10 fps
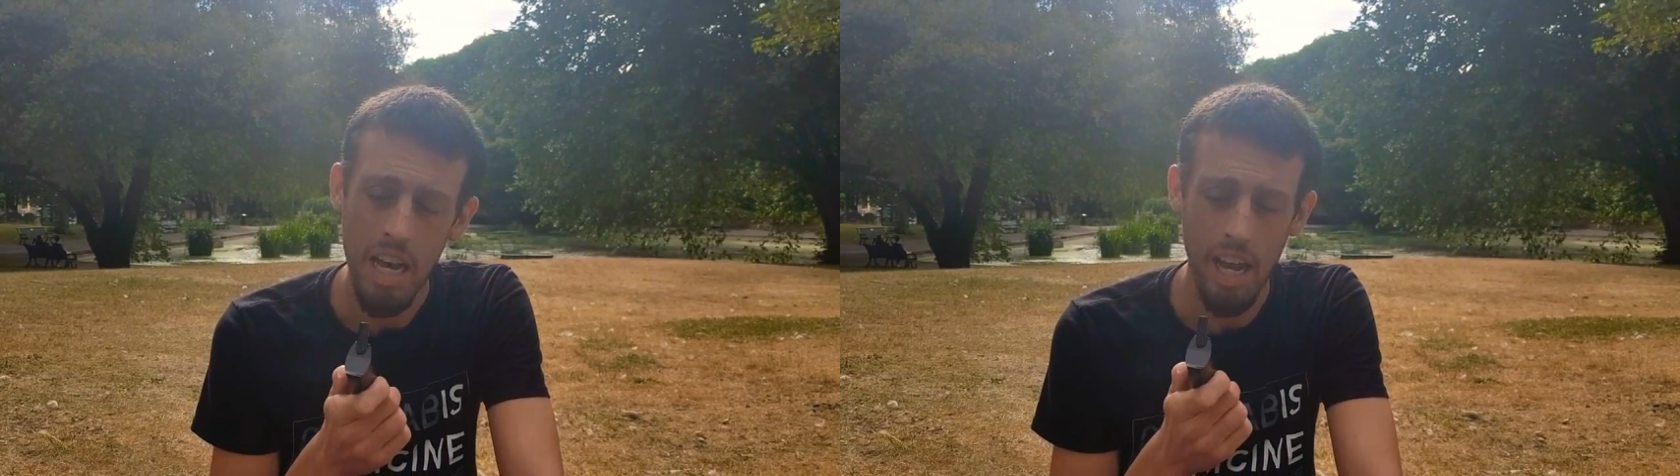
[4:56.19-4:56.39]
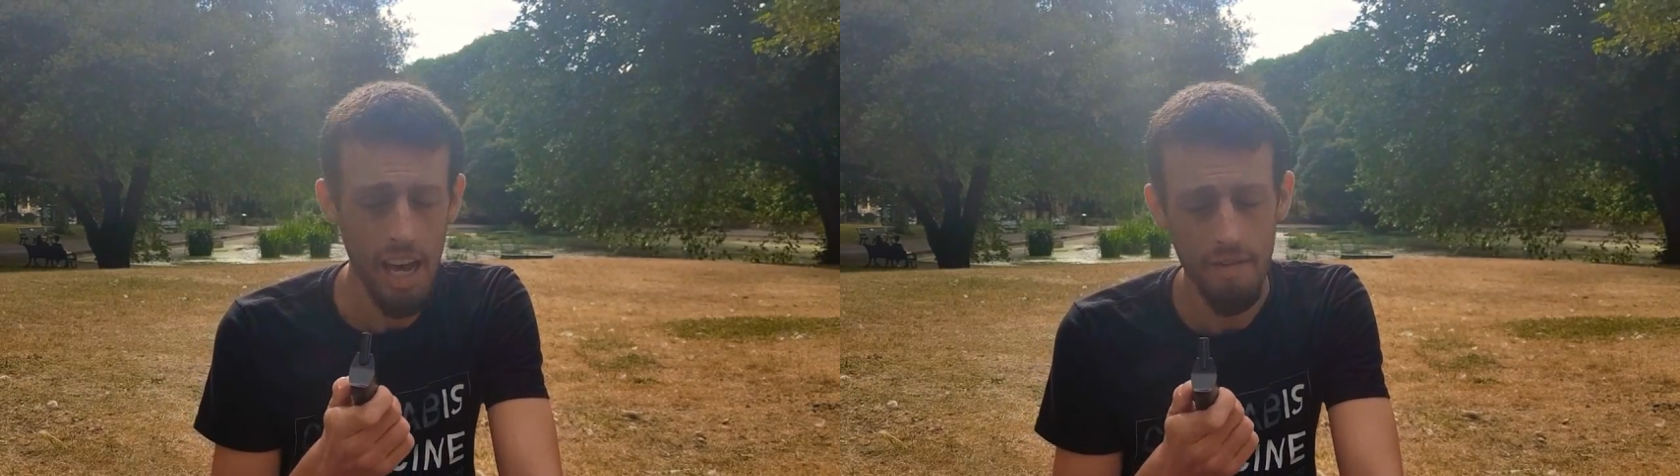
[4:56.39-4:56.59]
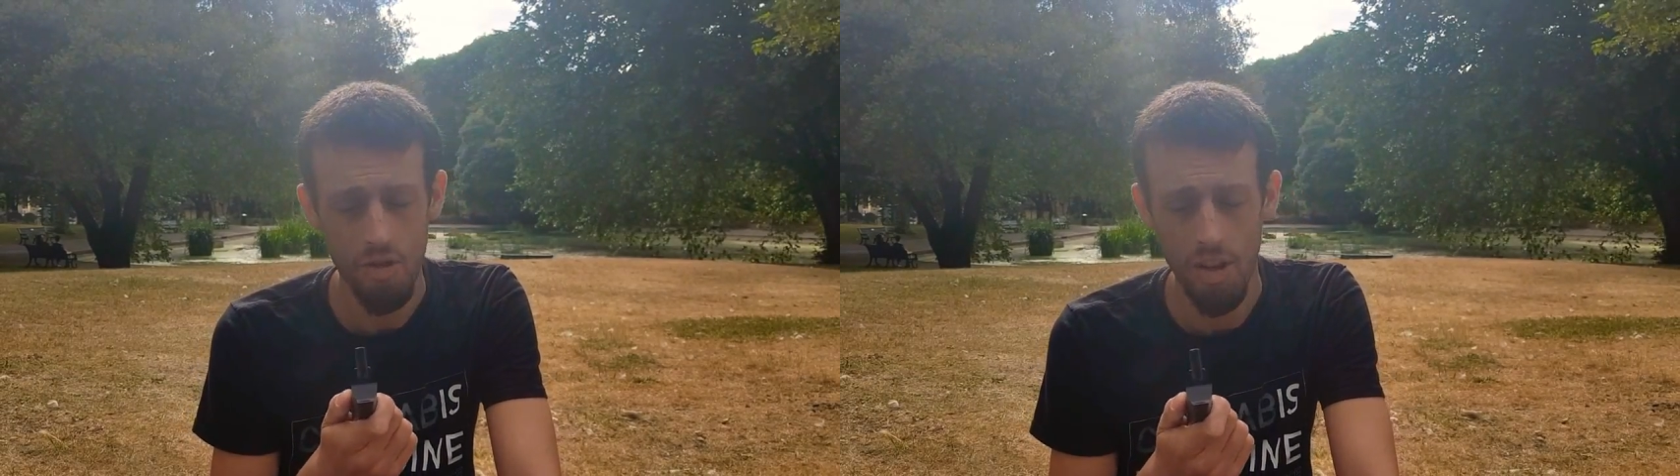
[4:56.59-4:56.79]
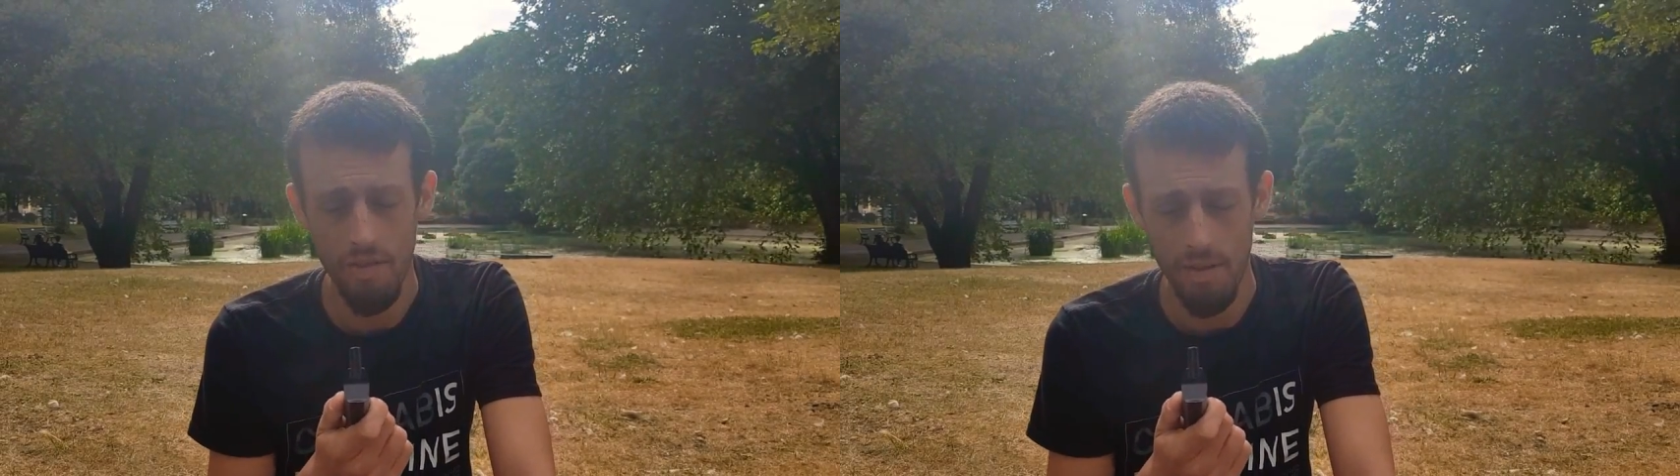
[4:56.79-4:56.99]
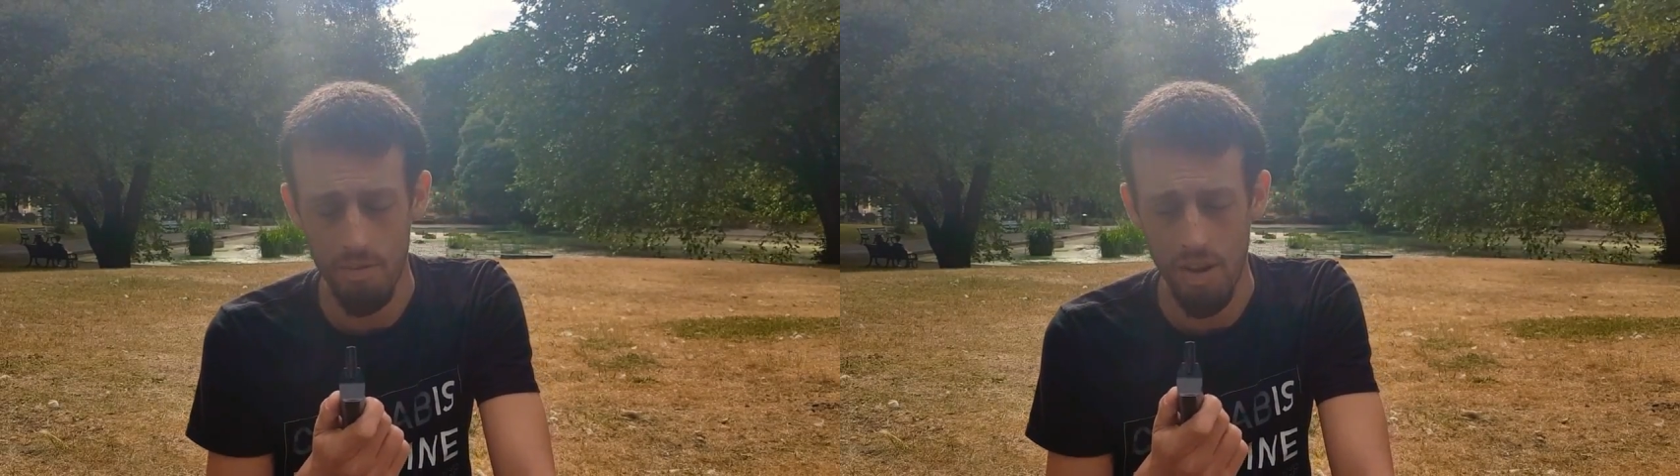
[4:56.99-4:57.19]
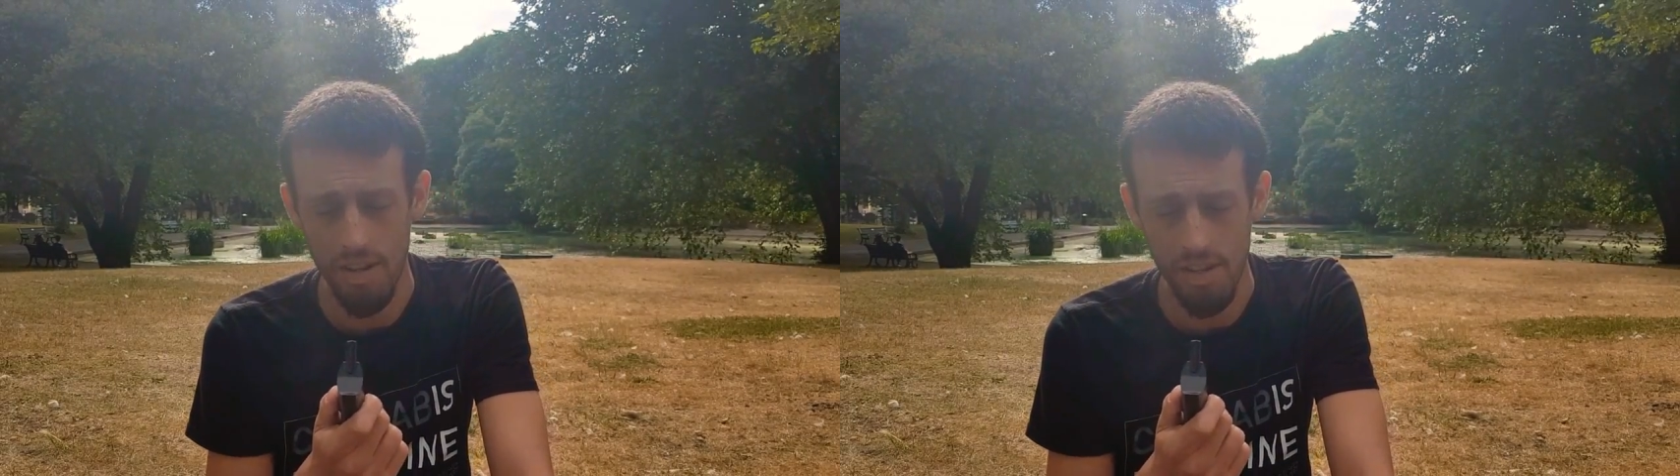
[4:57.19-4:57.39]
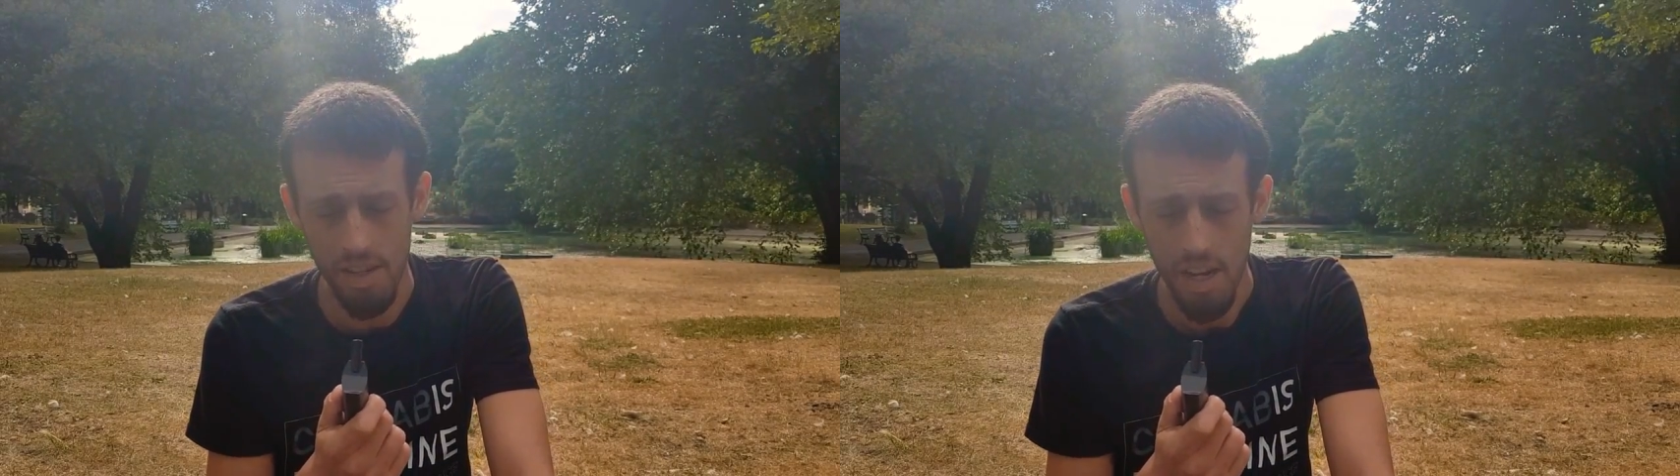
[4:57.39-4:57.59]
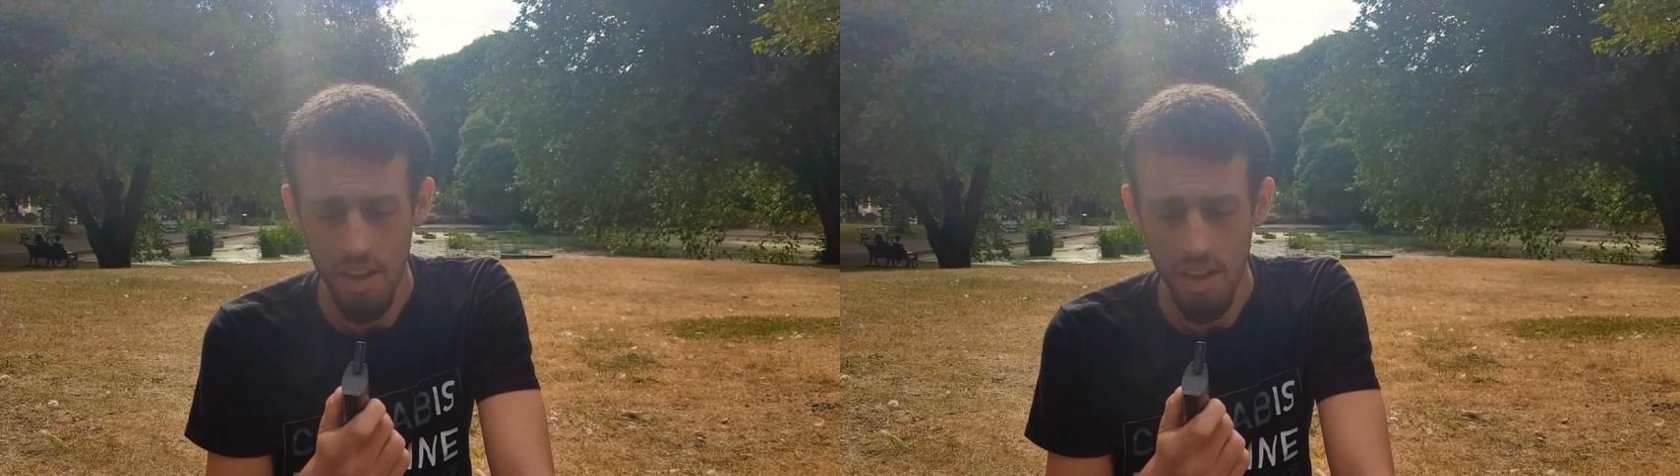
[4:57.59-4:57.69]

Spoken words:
and I have tried vaporizers